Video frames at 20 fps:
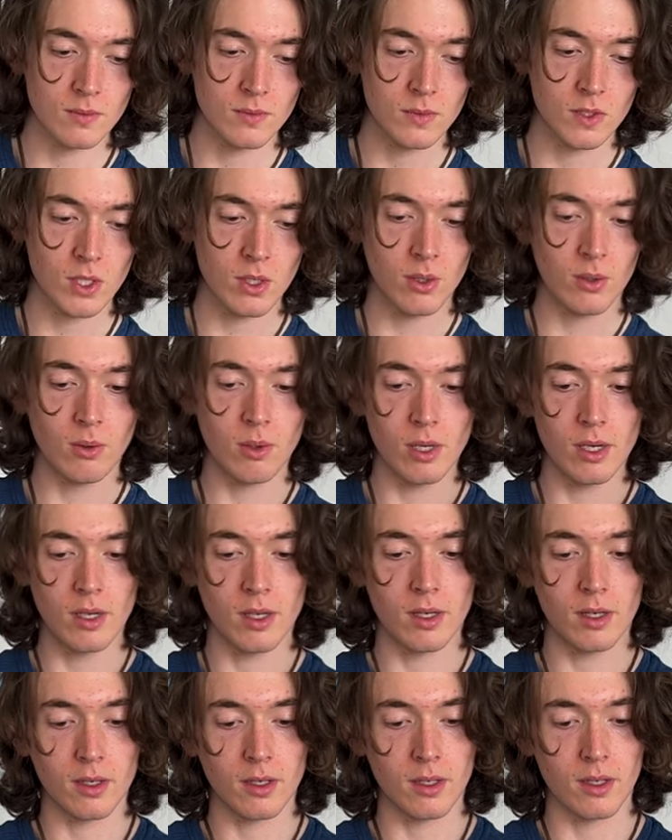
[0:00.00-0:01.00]
So
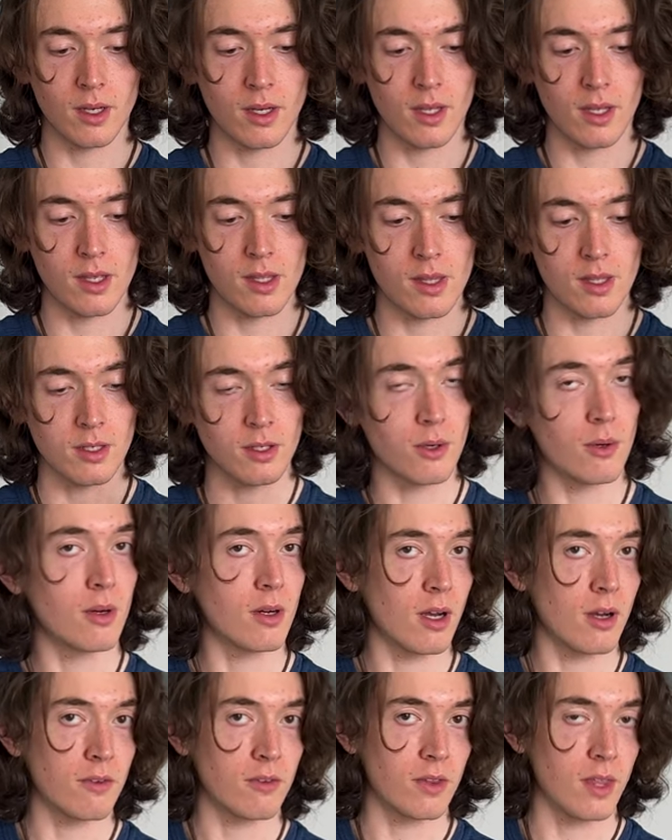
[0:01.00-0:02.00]
then going
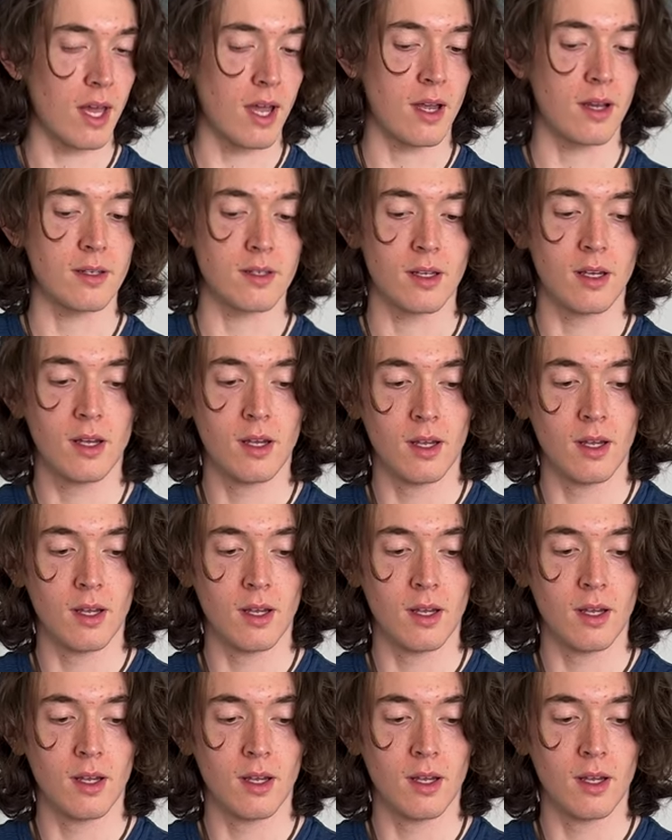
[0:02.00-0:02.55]
off of that,